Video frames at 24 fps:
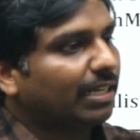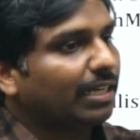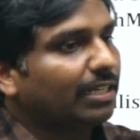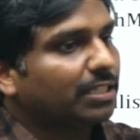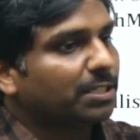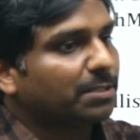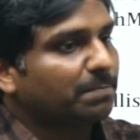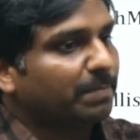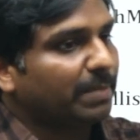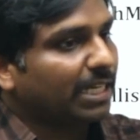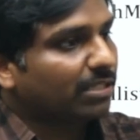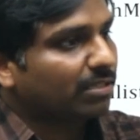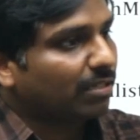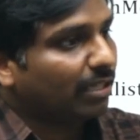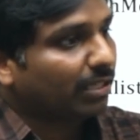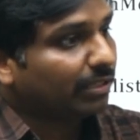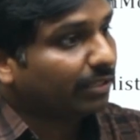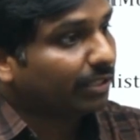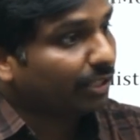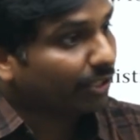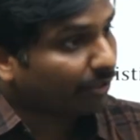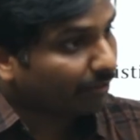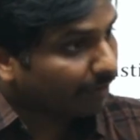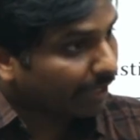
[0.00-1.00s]
based on the
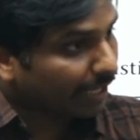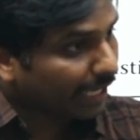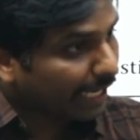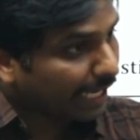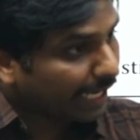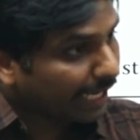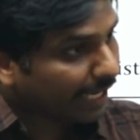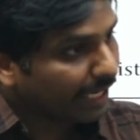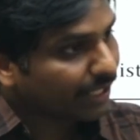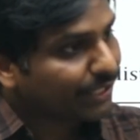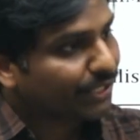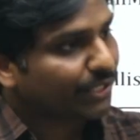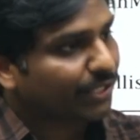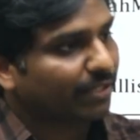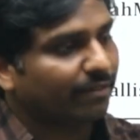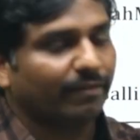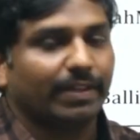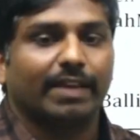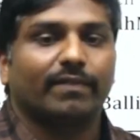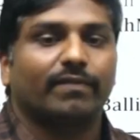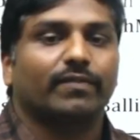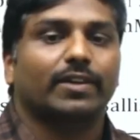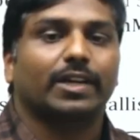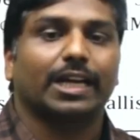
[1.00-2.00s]
range, we have
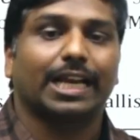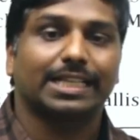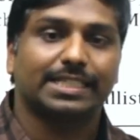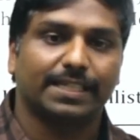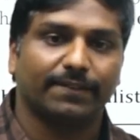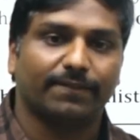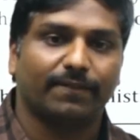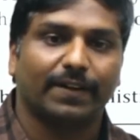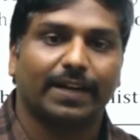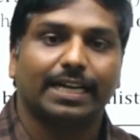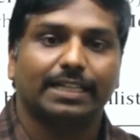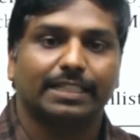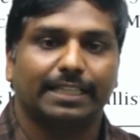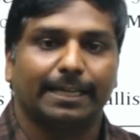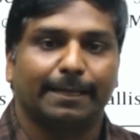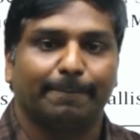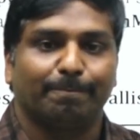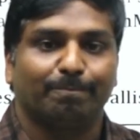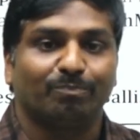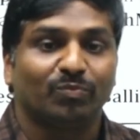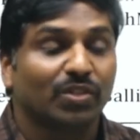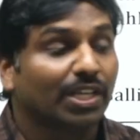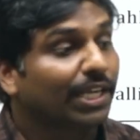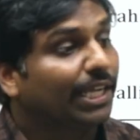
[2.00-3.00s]
classified them.
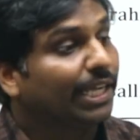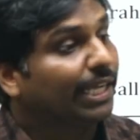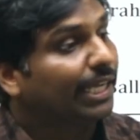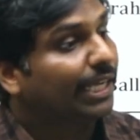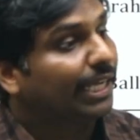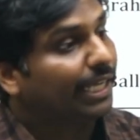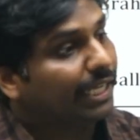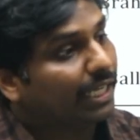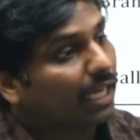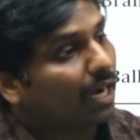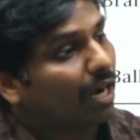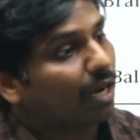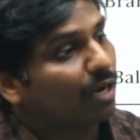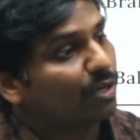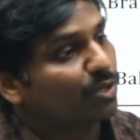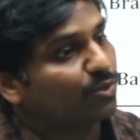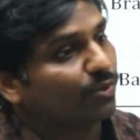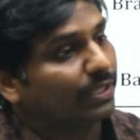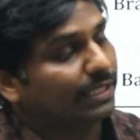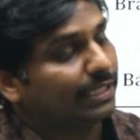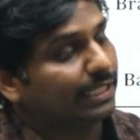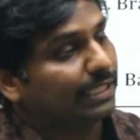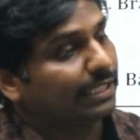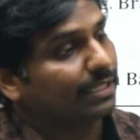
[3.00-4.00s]
Here also in the
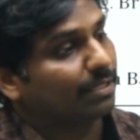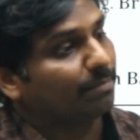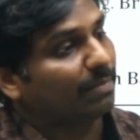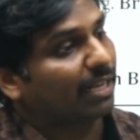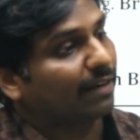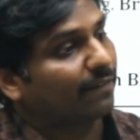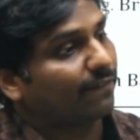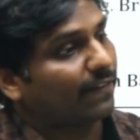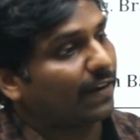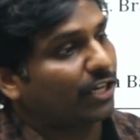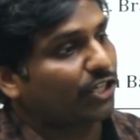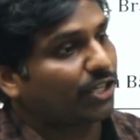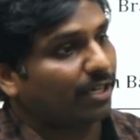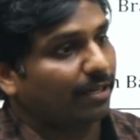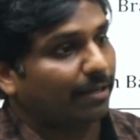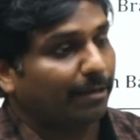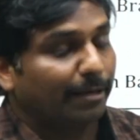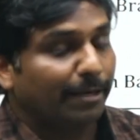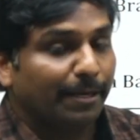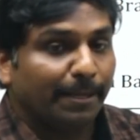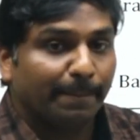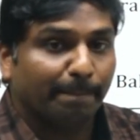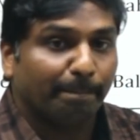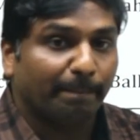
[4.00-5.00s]
similar fashion,
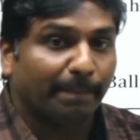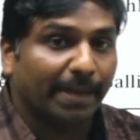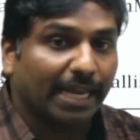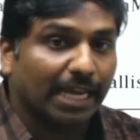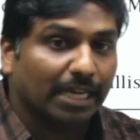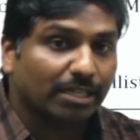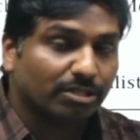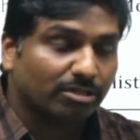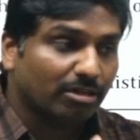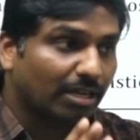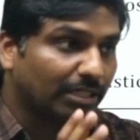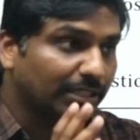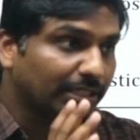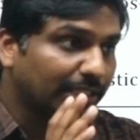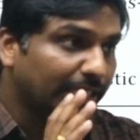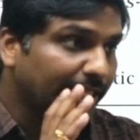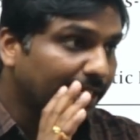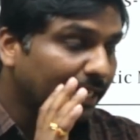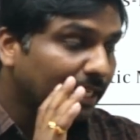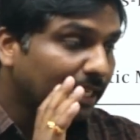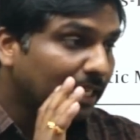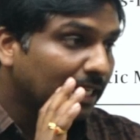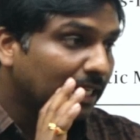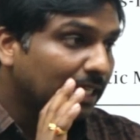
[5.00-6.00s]
based on the
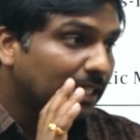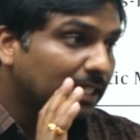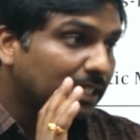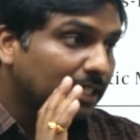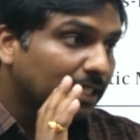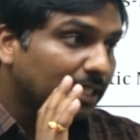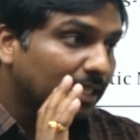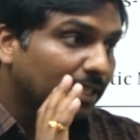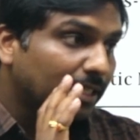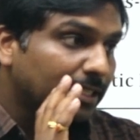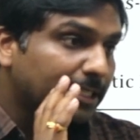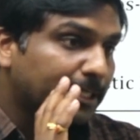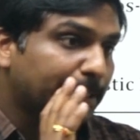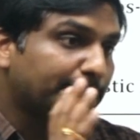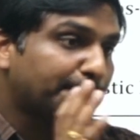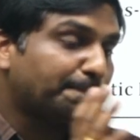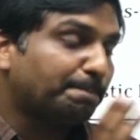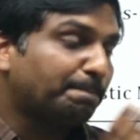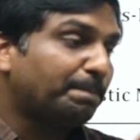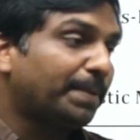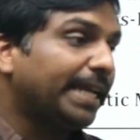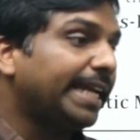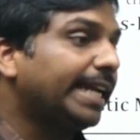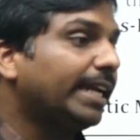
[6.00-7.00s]

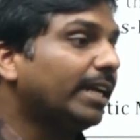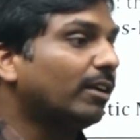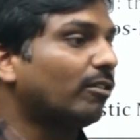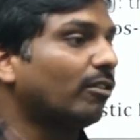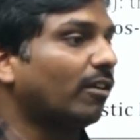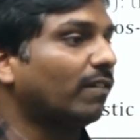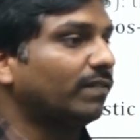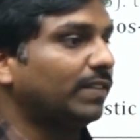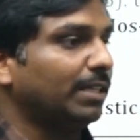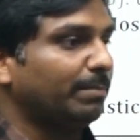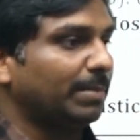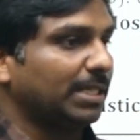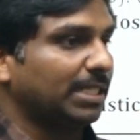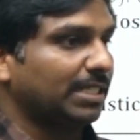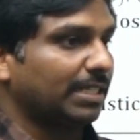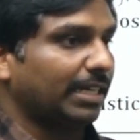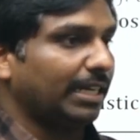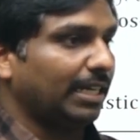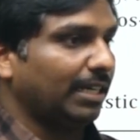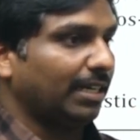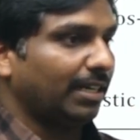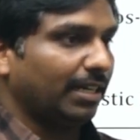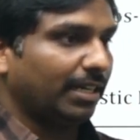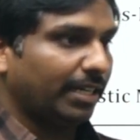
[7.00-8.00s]
speed of the missile.
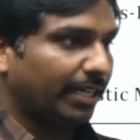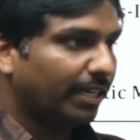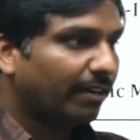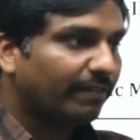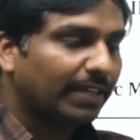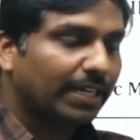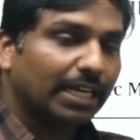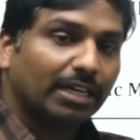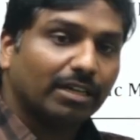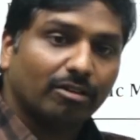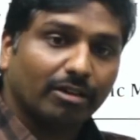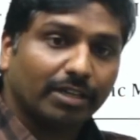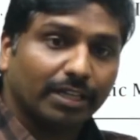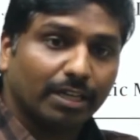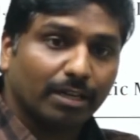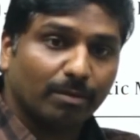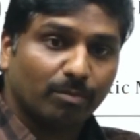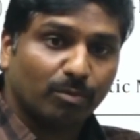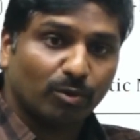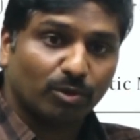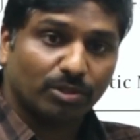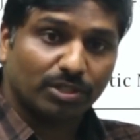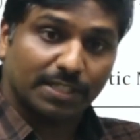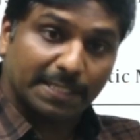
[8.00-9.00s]
Here we are talking
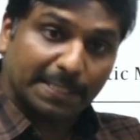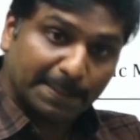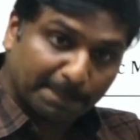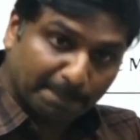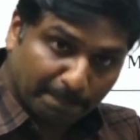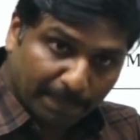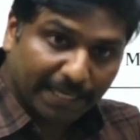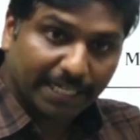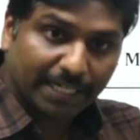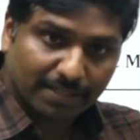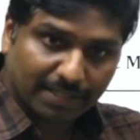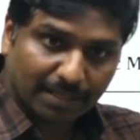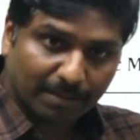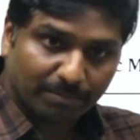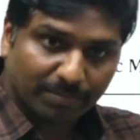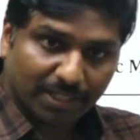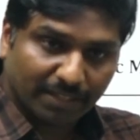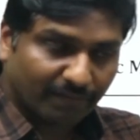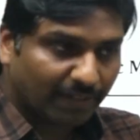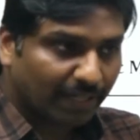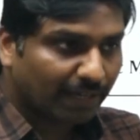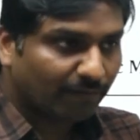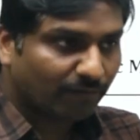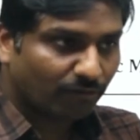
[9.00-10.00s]
about speed, something we
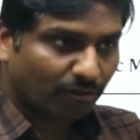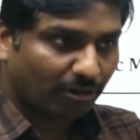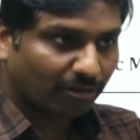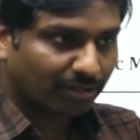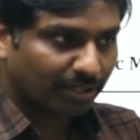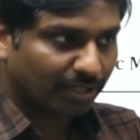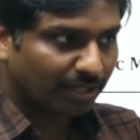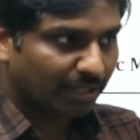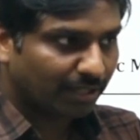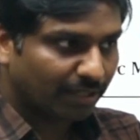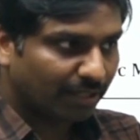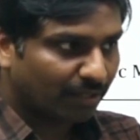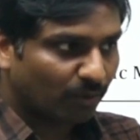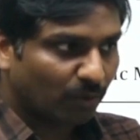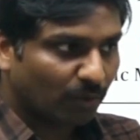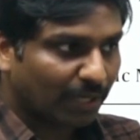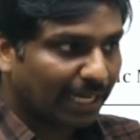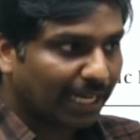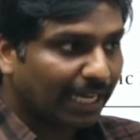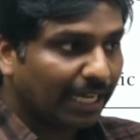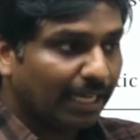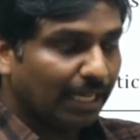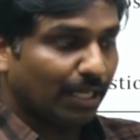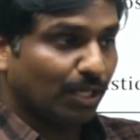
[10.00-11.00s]
have talked. Okay,
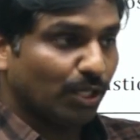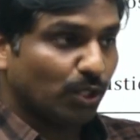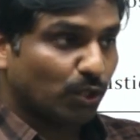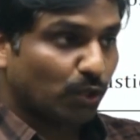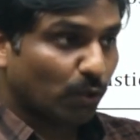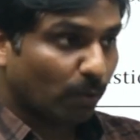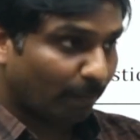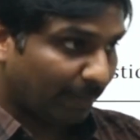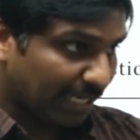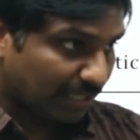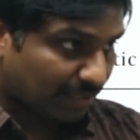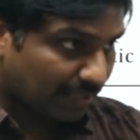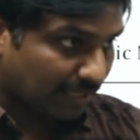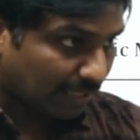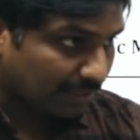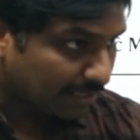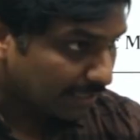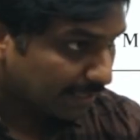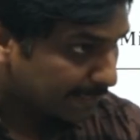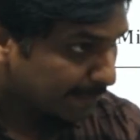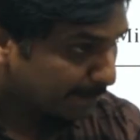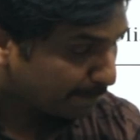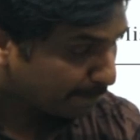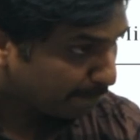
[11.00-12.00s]
so based on the
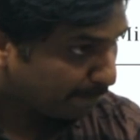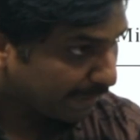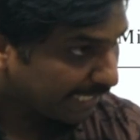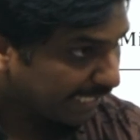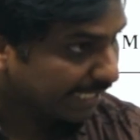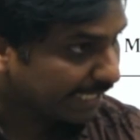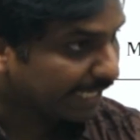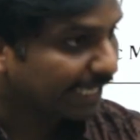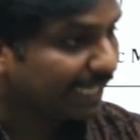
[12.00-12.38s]
speed,